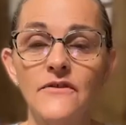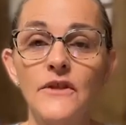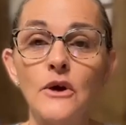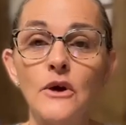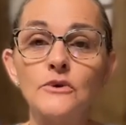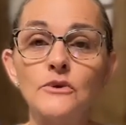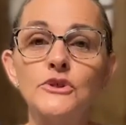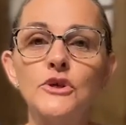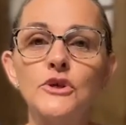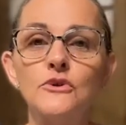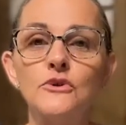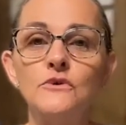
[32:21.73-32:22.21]

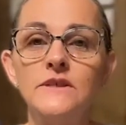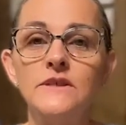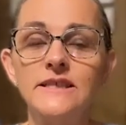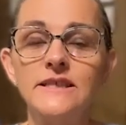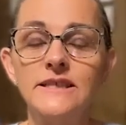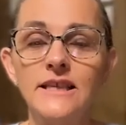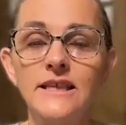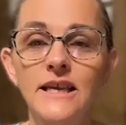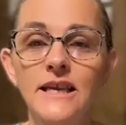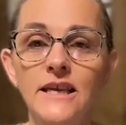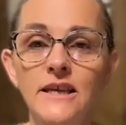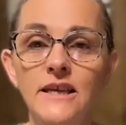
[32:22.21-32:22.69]
those who
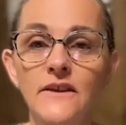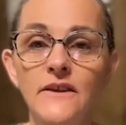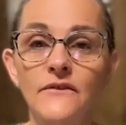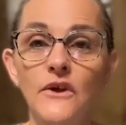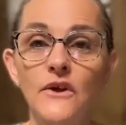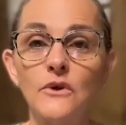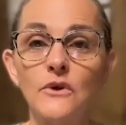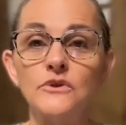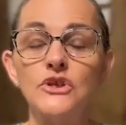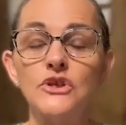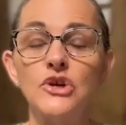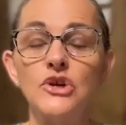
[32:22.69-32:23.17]
seek,
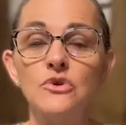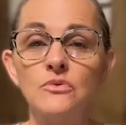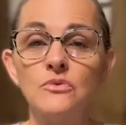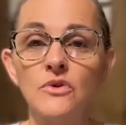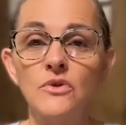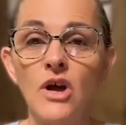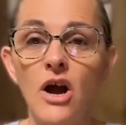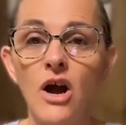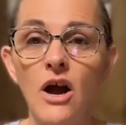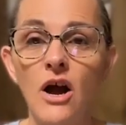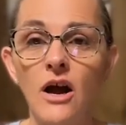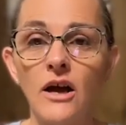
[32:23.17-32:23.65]
those
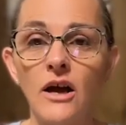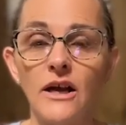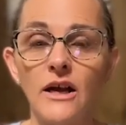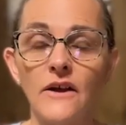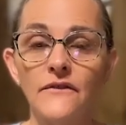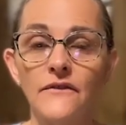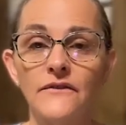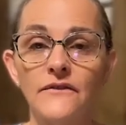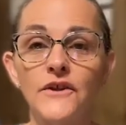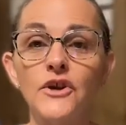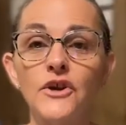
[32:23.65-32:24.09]
who knock.